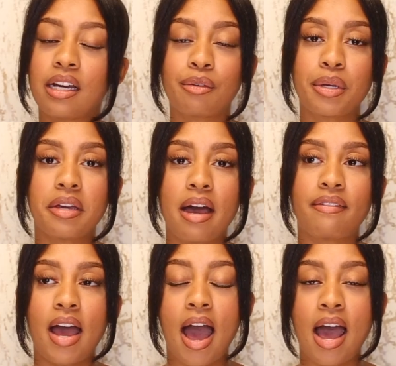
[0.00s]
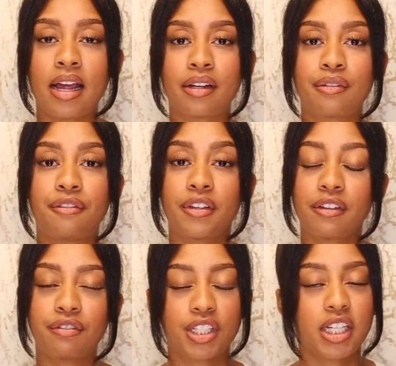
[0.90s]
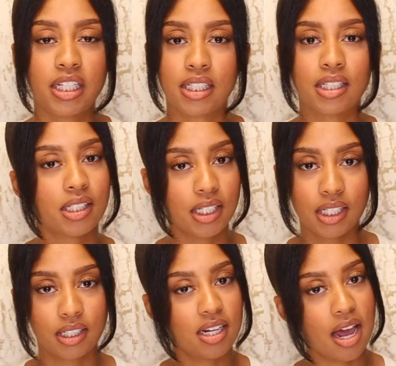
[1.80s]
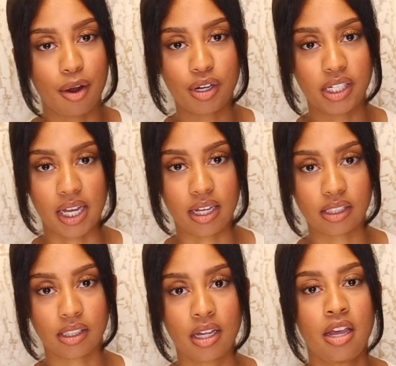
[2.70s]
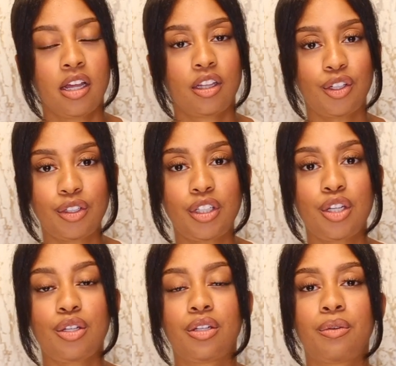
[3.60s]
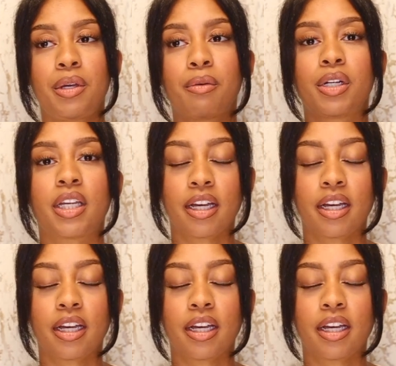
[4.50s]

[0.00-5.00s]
that we have had 15 to 16 hour days. Literally, we would